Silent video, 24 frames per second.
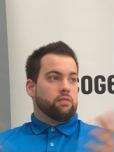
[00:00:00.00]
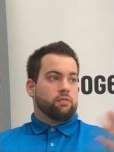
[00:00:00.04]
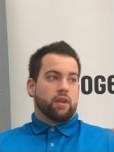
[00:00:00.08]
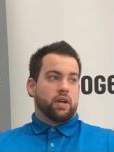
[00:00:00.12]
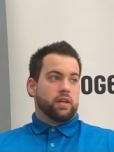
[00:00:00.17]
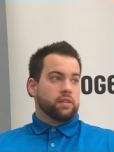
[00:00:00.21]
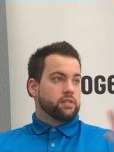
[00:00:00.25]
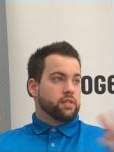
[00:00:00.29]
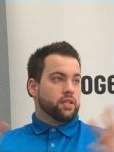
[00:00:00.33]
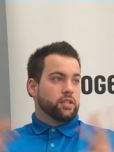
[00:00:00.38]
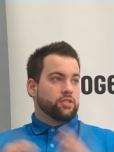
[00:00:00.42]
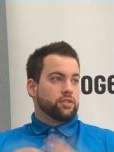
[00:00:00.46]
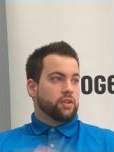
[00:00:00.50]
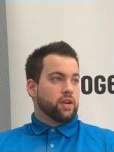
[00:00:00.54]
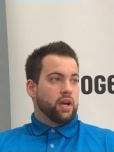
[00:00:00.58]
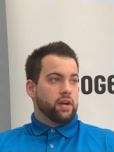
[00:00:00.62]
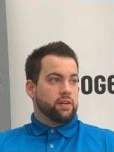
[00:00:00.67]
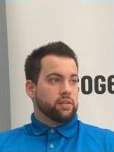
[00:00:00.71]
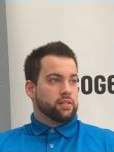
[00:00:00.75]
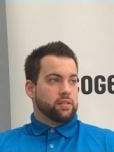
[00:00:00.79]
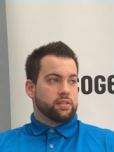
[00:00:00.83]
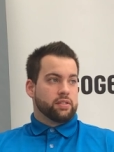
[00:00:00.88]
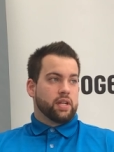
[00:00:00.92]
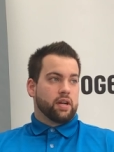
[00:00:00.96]
residential
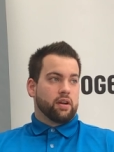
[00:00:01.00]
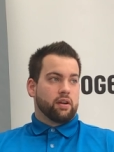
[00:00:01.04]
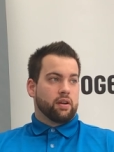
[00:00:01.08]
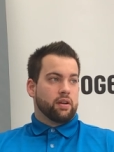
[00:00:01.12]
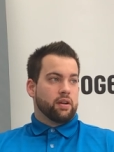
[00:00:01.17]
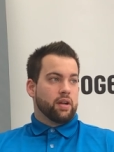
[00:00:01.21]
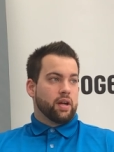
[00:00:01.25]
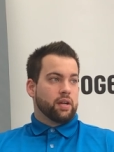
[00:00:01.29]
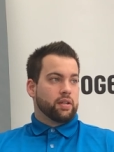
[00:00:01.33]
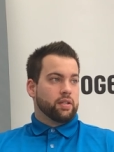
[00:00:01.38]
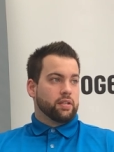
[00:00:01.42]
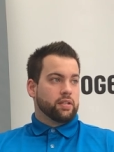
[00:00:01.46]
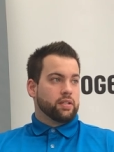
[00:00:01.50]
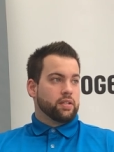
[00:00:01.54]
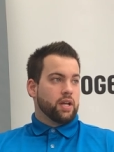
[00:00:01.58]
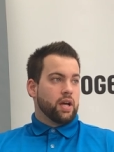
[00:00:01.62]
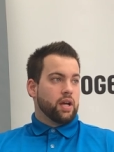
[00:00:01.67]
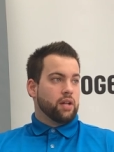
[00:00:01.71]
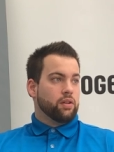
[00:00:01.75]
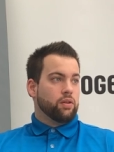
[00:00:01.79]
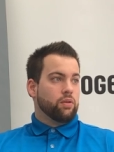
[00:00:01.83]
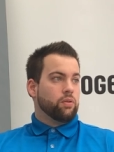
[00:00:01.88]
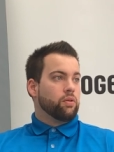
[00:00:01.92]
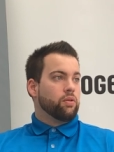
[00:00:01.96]
houses that are connected to
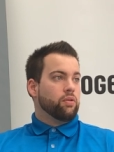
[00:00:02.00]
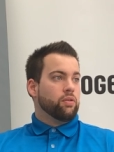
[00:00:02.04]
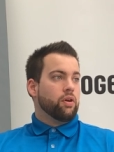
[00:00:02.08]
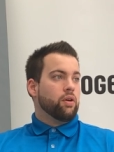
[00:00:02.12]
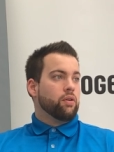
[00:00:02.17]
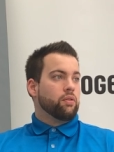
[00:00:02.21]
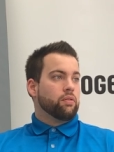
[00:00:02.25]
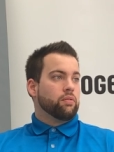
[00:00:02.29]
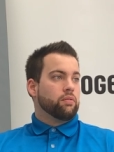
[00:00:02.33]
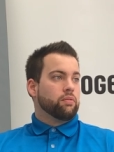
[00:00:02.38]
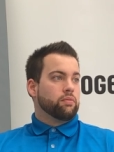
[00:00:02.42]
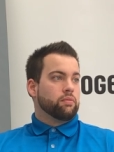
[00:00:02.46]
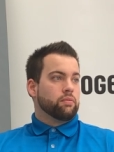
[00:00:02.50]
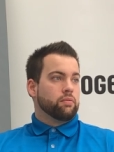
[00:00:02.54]
that local node.